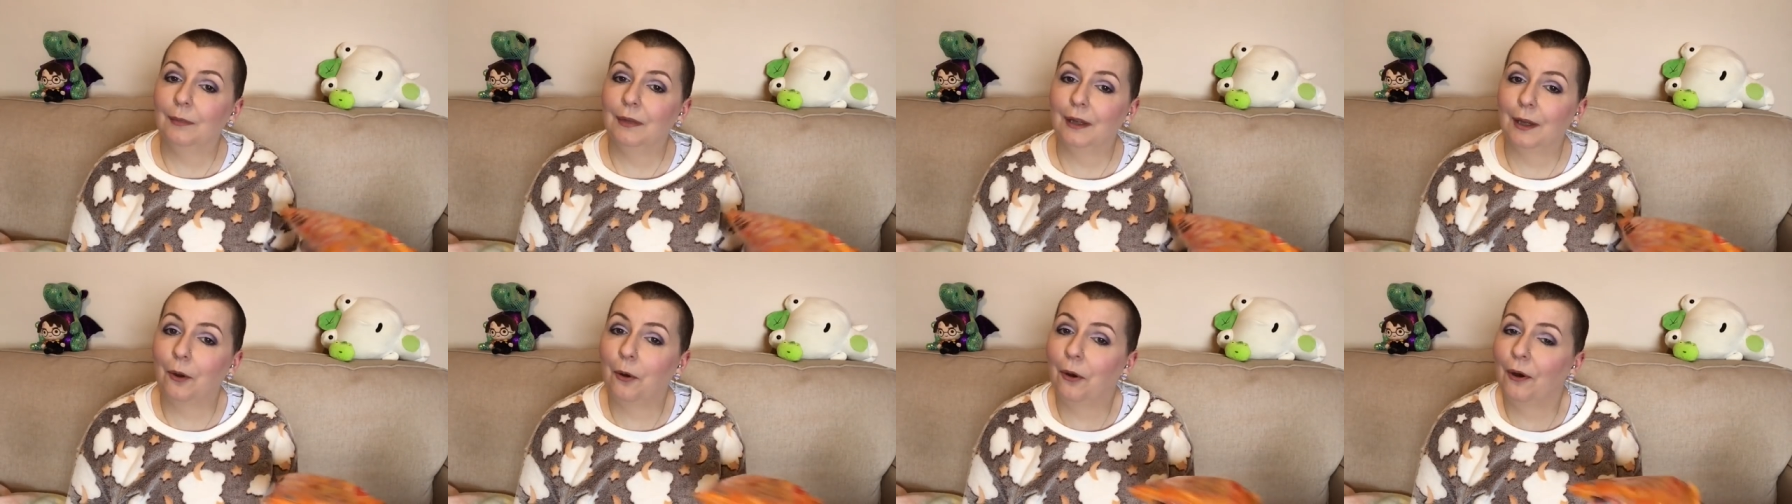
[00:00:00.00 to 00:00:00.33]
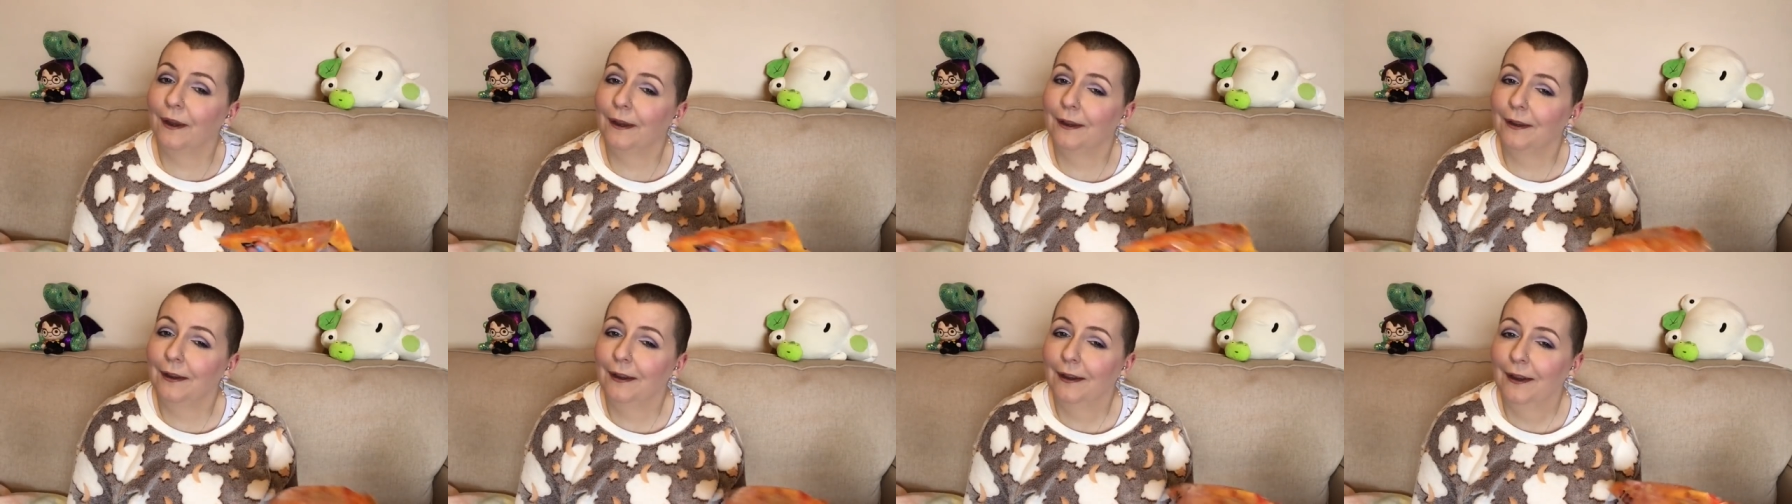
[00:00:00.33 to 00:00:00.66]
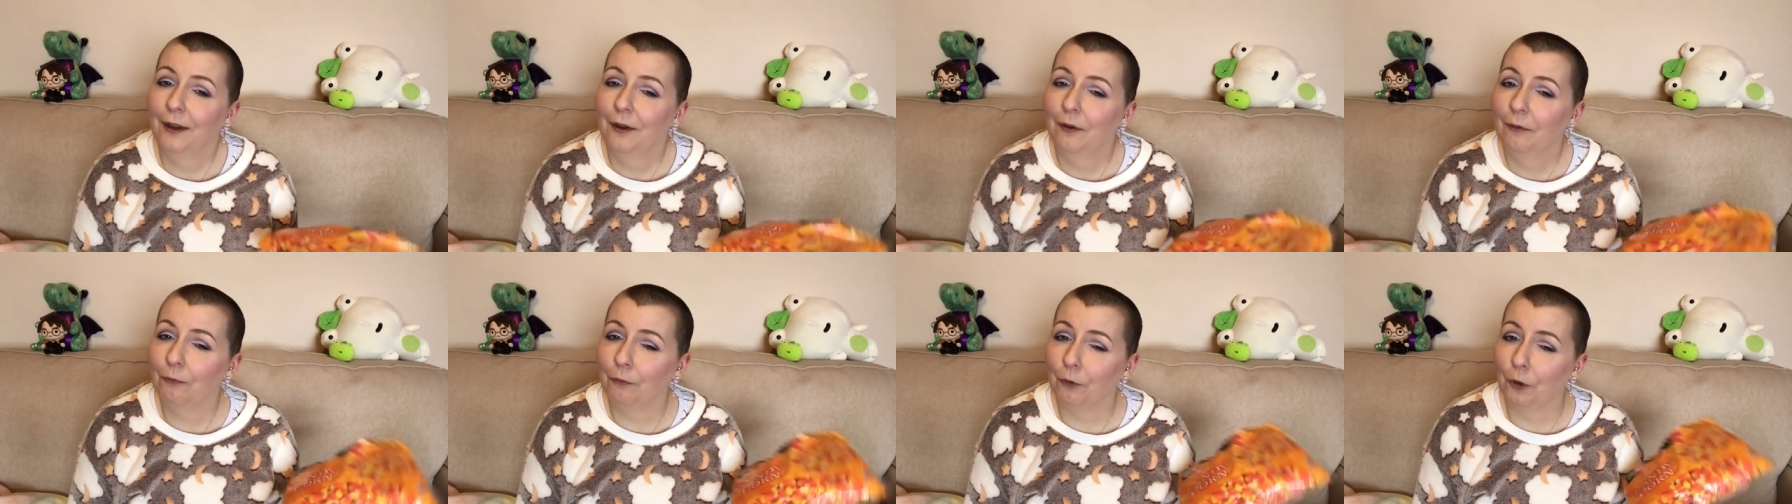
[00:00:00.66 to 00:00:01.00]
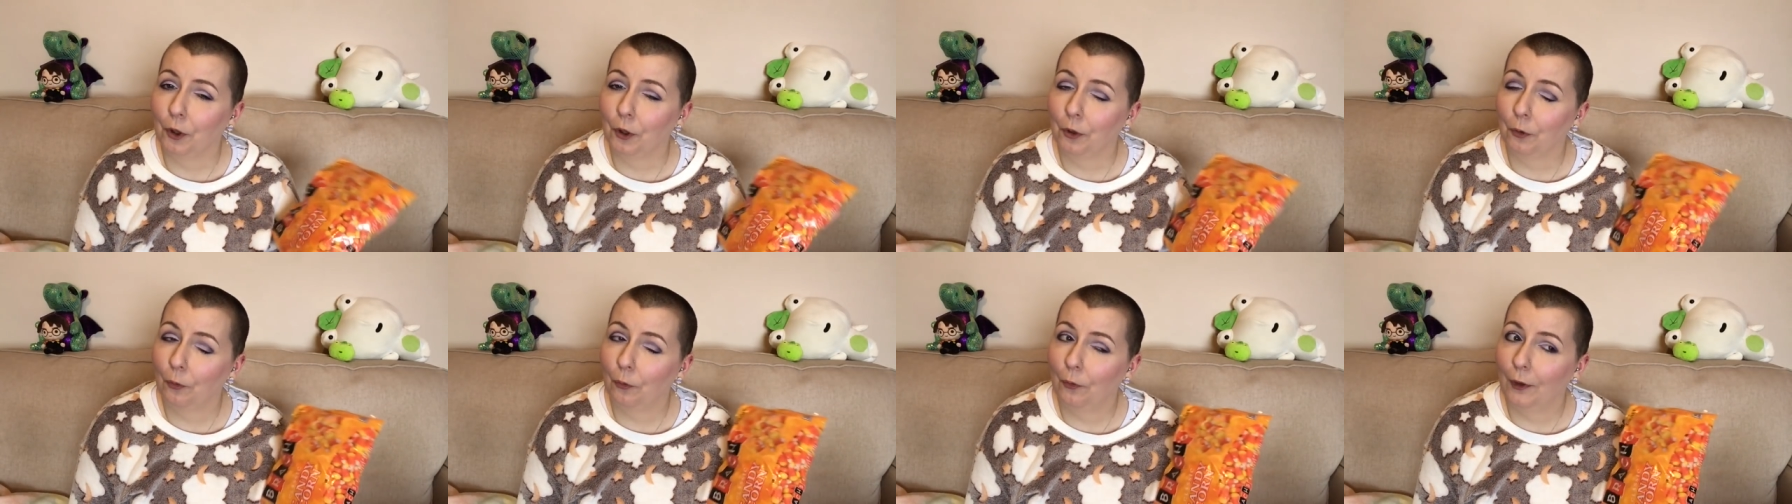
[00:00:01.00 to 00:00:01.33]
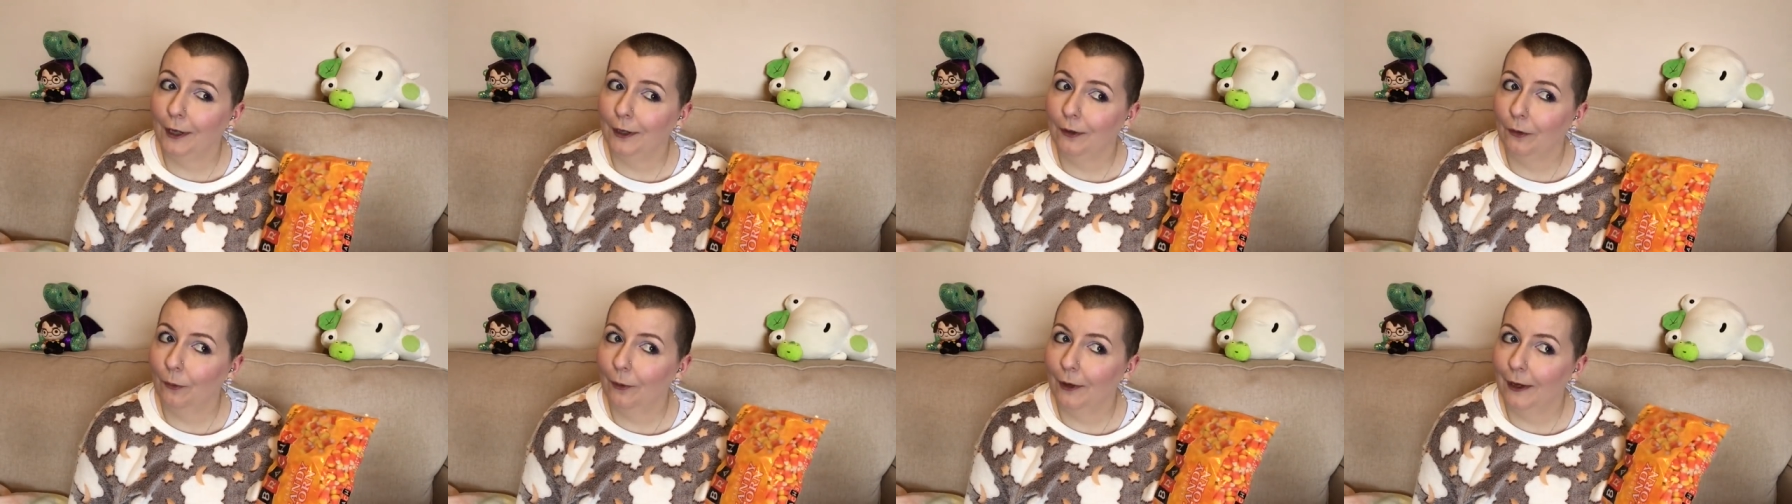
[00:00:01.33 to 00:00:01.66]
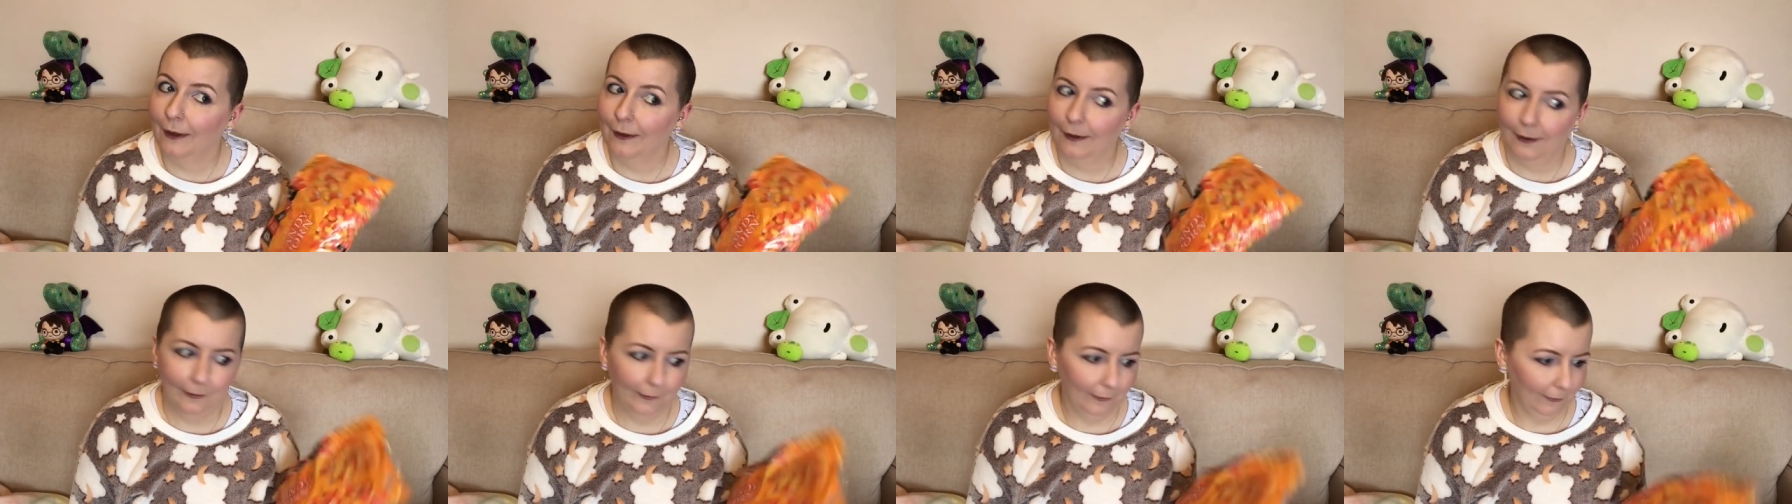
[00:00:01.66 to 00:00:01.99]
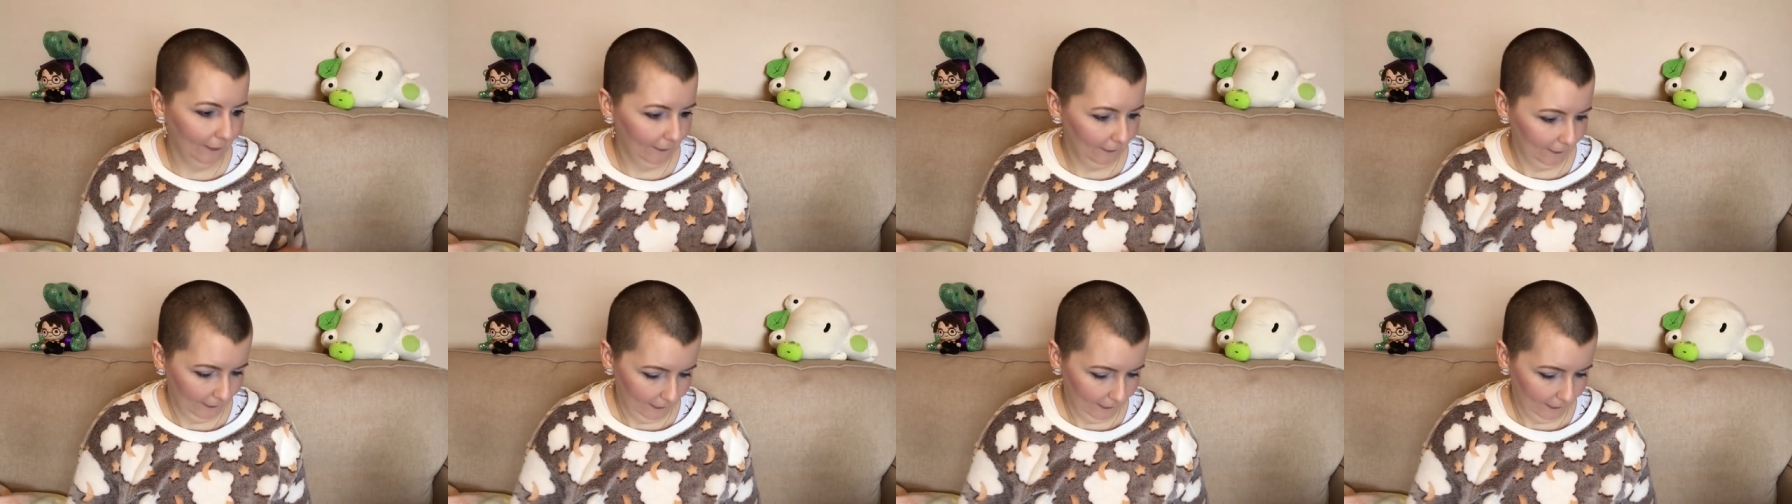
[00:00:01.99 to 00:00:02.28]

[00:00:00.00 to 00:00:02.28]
me going for quite a while.